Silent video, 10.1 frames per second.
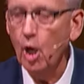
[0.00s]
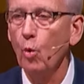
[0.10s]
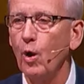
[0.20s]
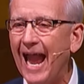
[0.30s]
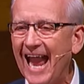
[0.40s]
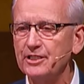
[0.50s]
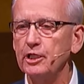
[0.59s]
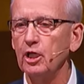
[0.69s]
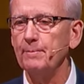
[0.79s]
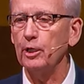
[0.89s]
We're
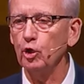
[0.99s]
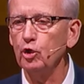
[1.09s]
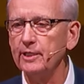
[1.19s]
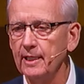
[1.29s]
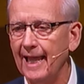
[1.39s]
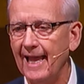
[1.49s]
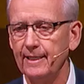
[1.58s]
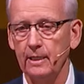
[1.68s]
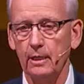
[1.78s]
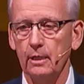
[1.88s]
actually going to be looking at
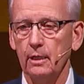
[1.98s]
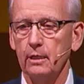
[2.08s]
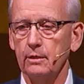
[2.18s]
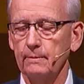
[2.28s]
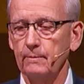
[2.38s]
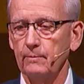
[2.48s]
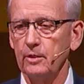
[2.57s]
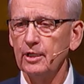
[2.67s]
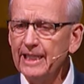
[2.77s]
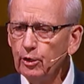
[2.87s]

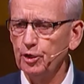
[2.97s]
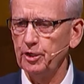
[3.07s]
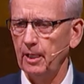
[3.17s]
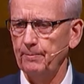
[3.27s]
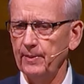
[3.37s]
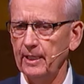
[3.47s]
leadership